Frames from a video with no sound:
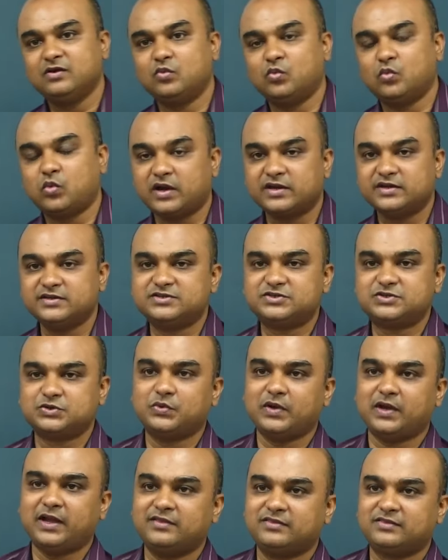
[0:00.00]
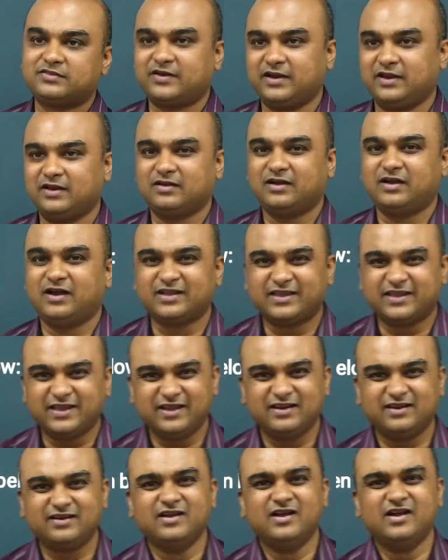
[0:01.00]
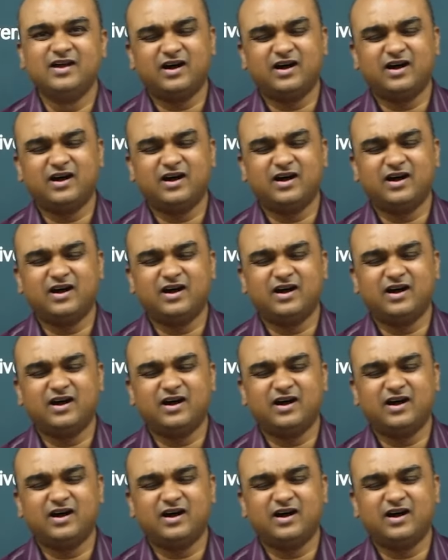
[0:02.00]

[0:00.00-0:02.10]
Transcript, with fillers: one, two and three. Again,